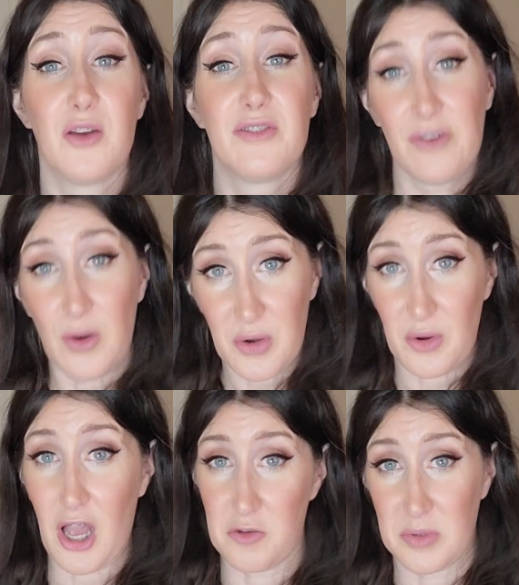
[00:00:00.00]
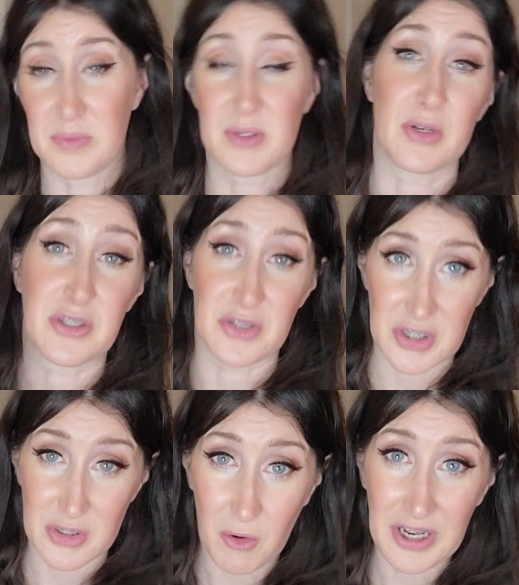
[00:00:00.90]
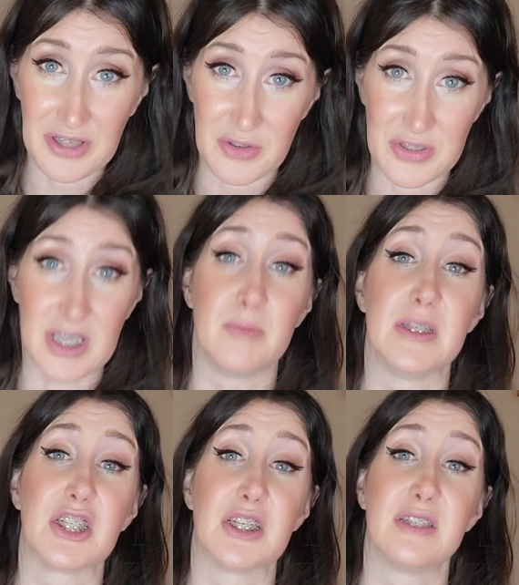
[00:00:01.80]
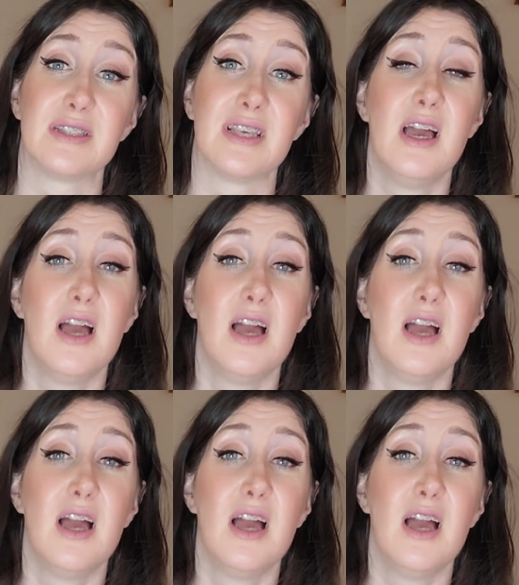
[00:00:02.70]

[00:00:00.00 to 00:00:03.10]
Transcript: photo albums where you're storing those images.